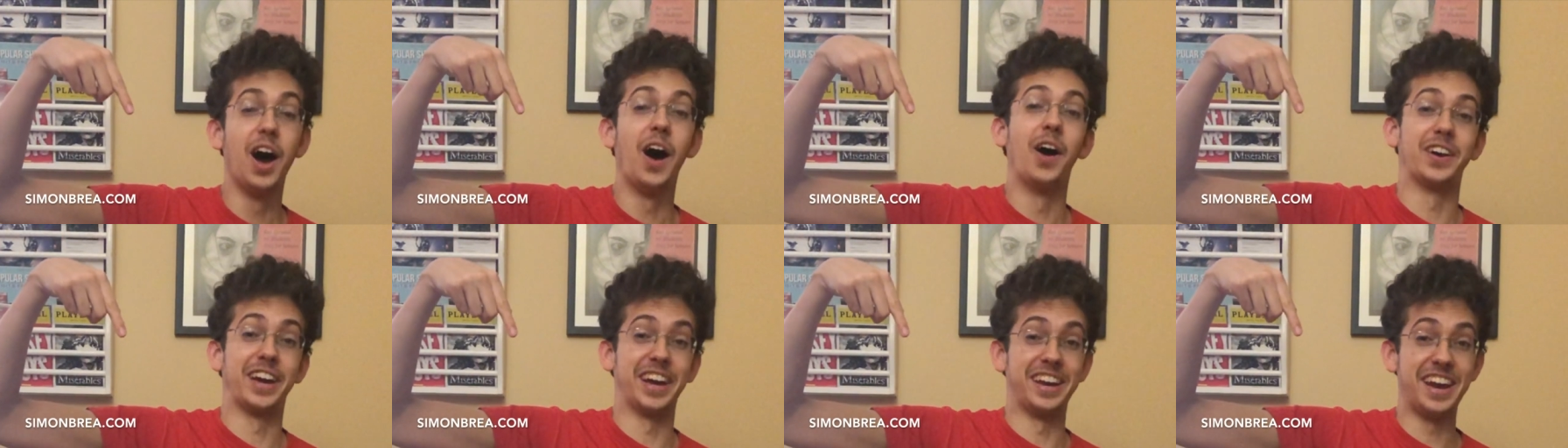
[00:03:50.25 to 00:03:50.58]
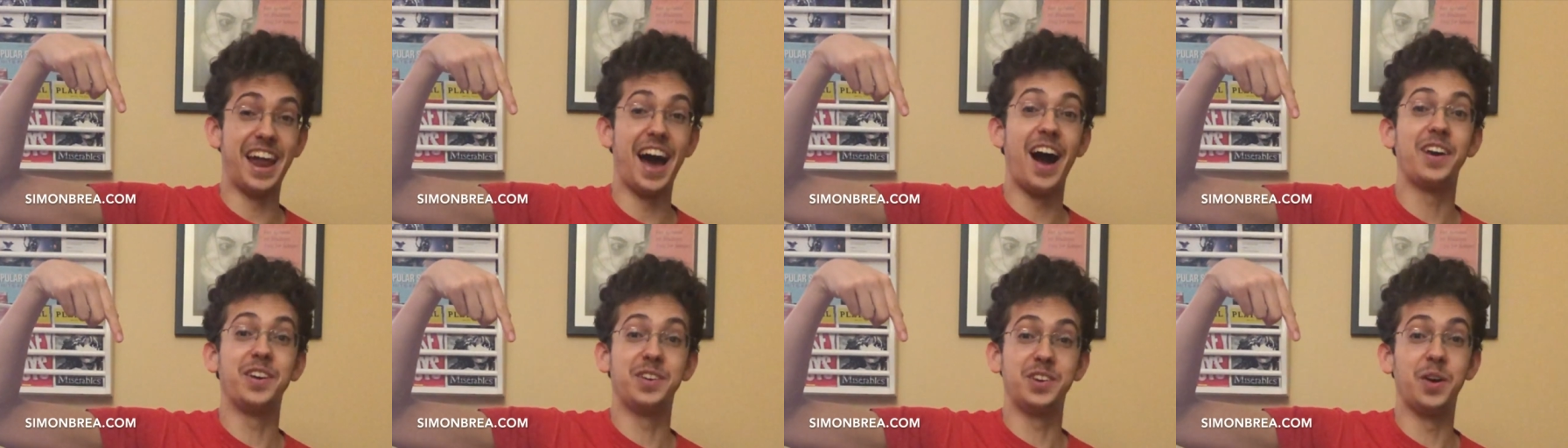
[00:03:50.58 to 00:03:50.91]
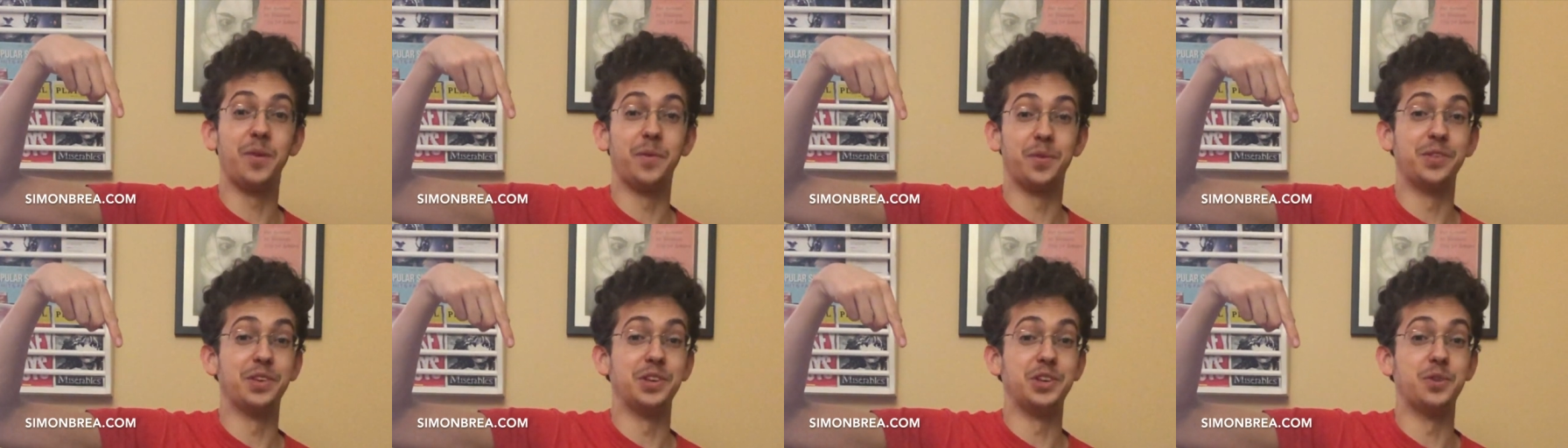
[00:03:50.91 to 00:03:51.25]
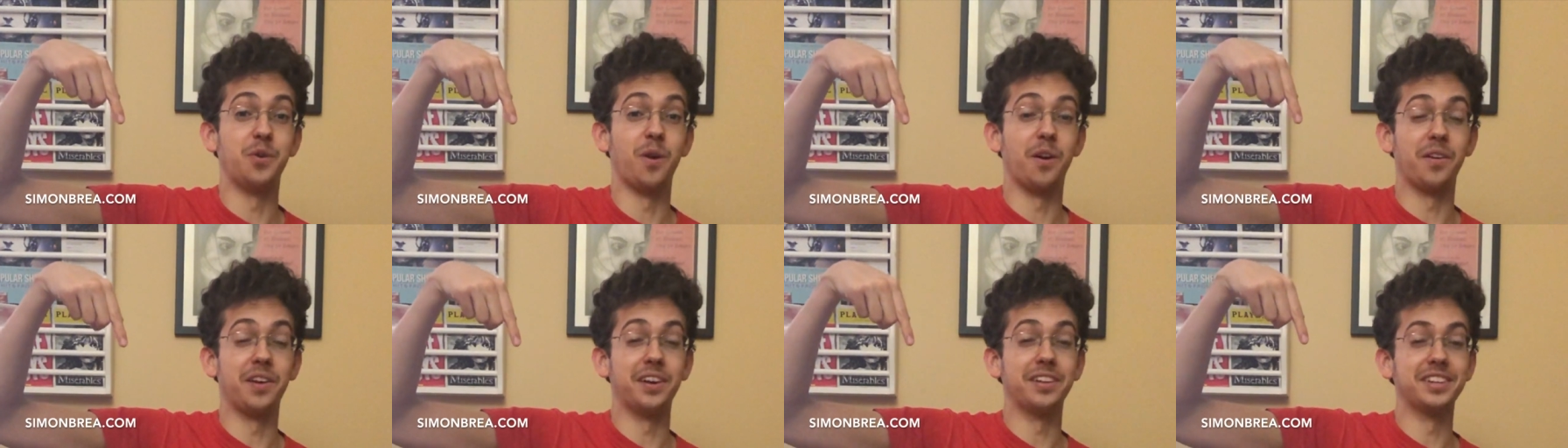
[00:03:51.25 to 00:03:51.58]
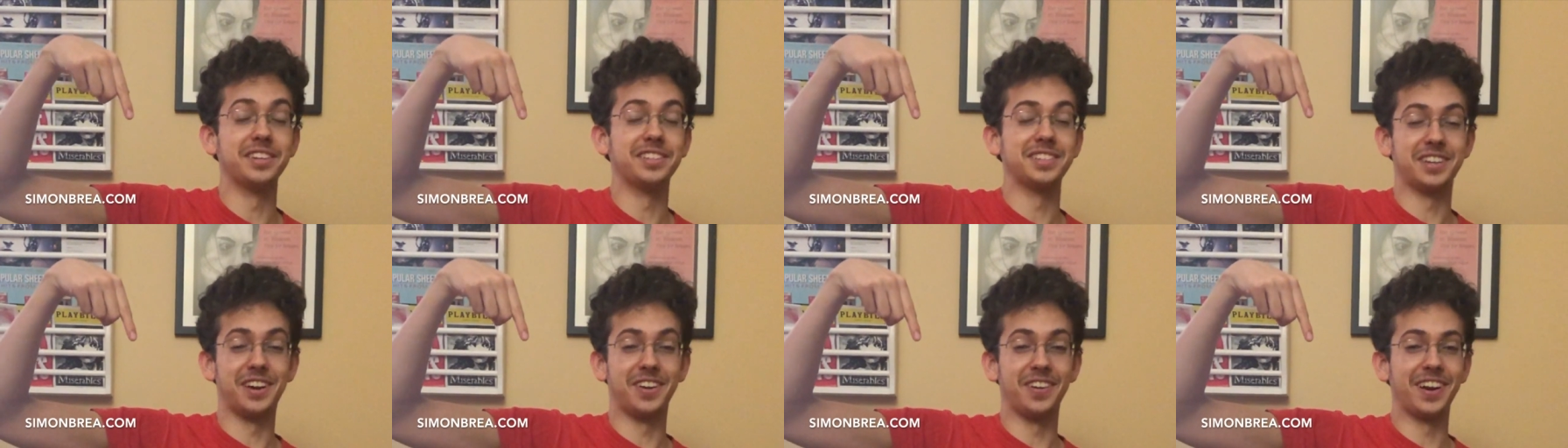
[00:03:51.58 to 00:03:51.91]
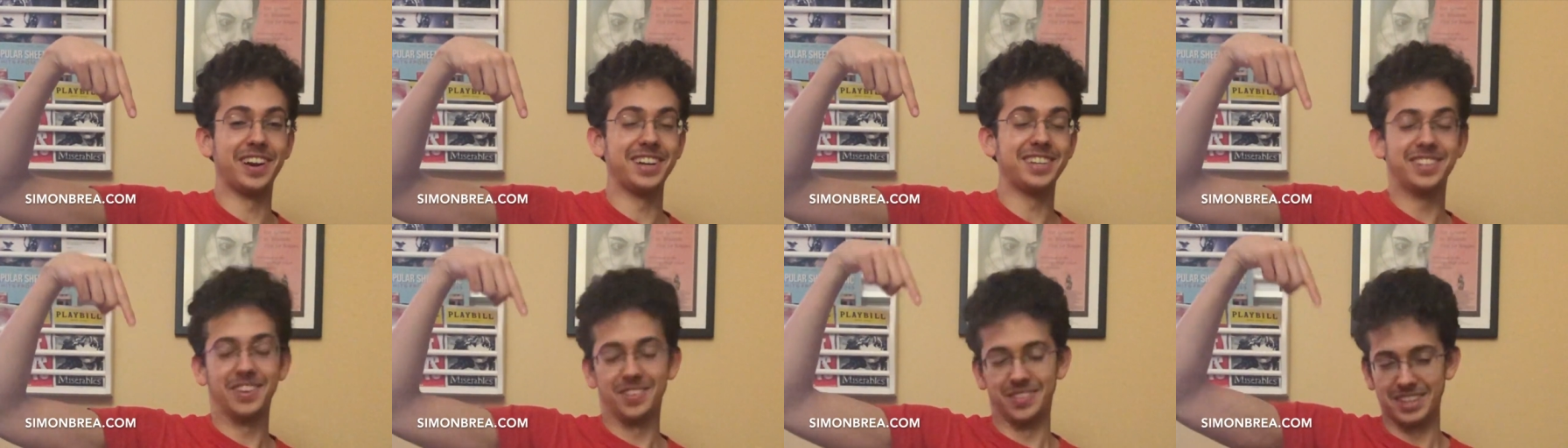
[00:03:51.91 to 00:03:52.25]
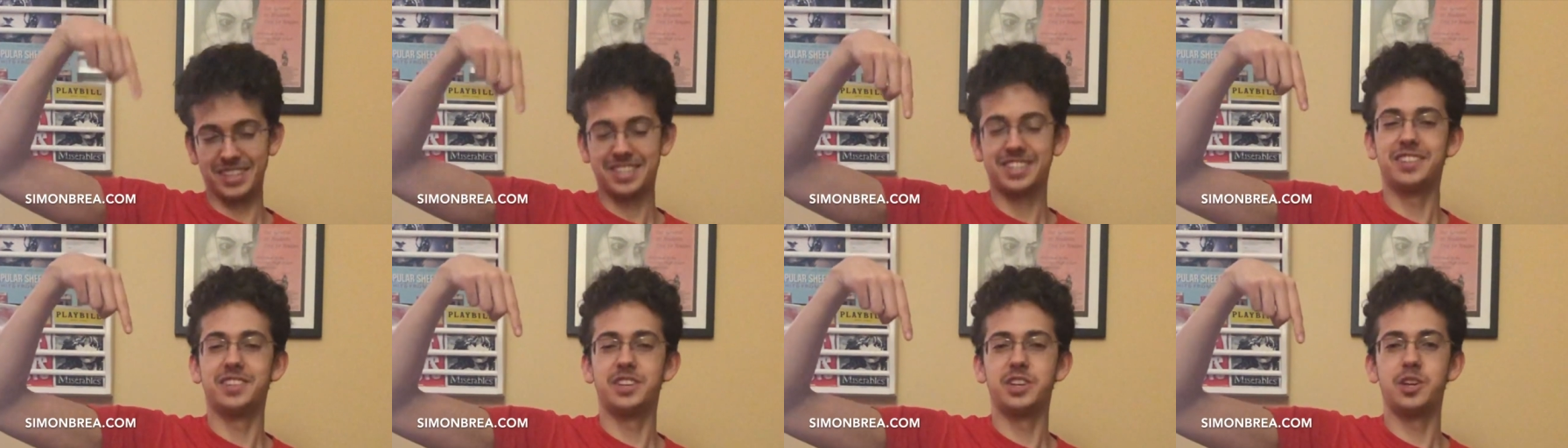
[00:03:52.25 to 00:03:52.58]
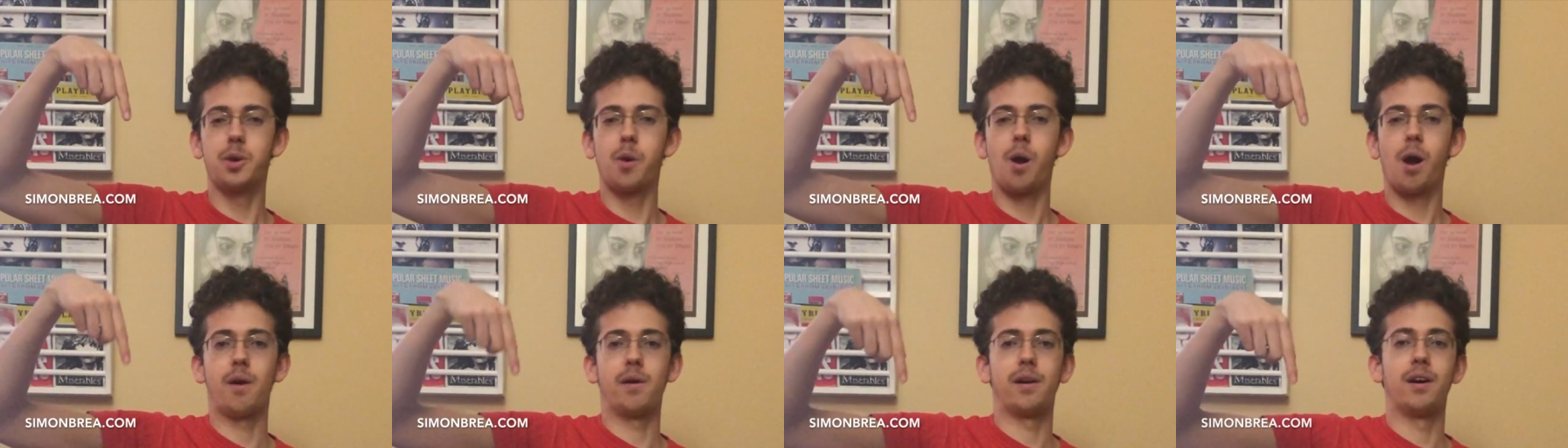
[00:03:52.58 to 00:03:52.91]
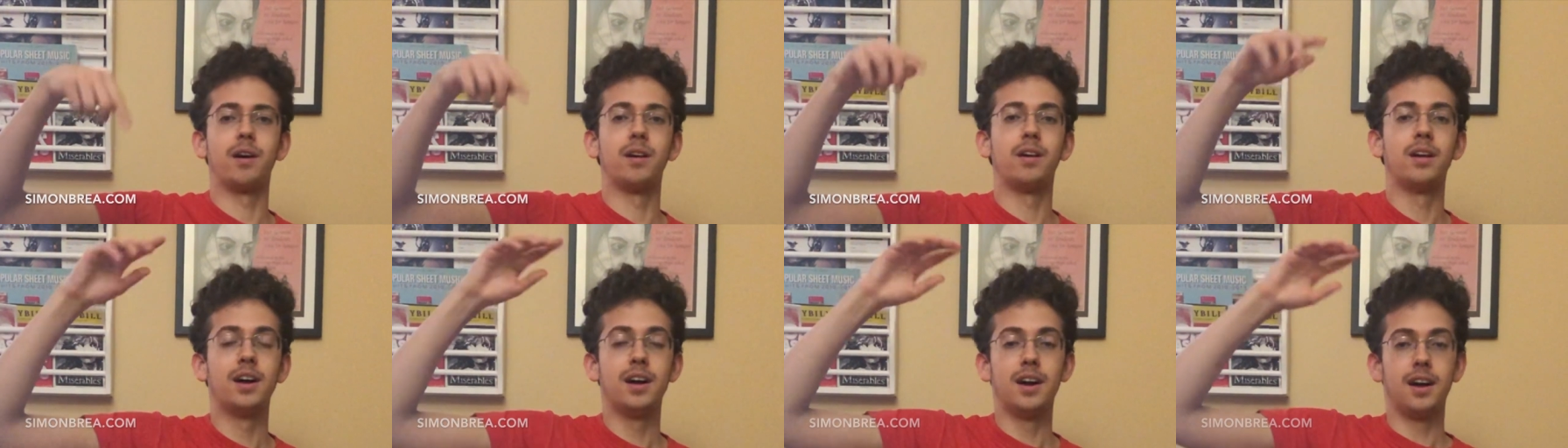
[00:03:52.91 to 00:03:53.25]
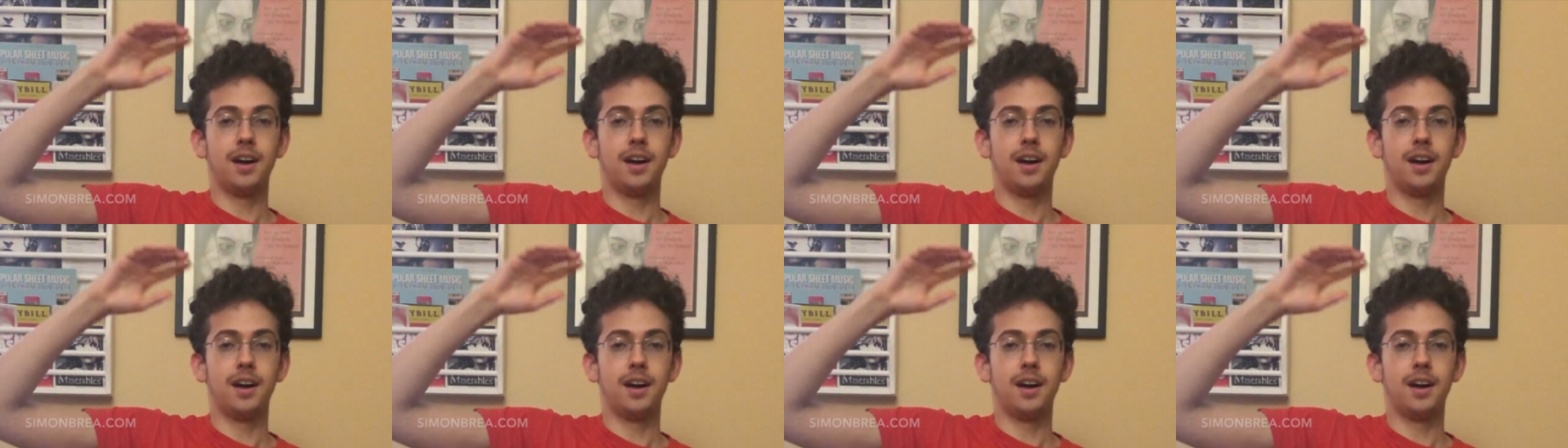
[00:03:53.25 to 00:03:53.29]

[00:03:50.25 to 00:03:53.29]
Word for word: Okay, now you know what the URL is. All right, so this is the URL.